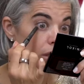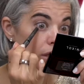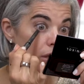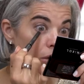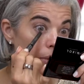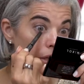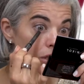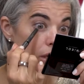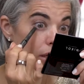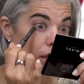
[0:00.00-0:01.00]
a little bit
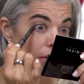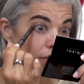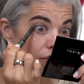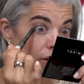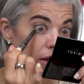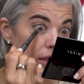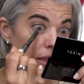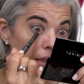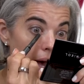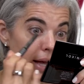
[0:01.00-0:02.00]
to give
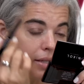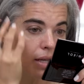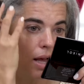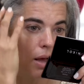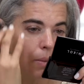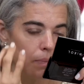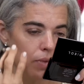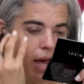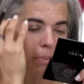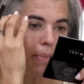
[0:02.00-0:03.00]
that,
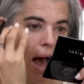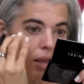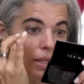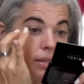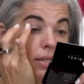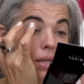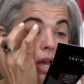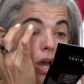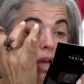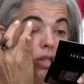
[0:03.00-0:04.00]
that balance.
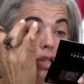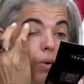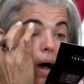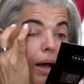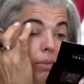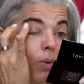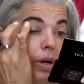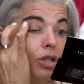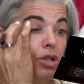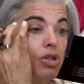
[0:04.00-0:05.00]
So I'm
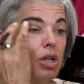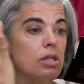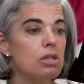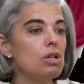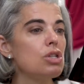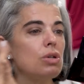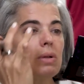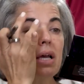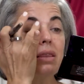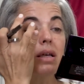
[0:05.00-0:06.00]
going to just do
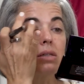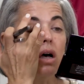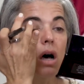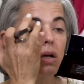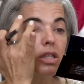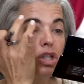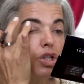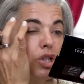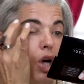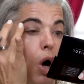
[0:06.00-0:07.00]
it like this. Oh, it's
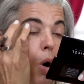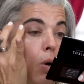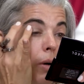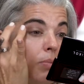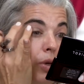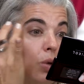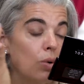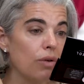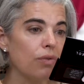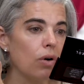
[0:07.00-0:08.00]
so
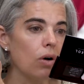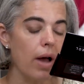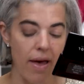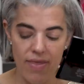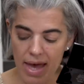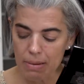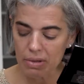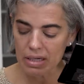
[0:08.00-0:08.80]
beautiful. And then I'm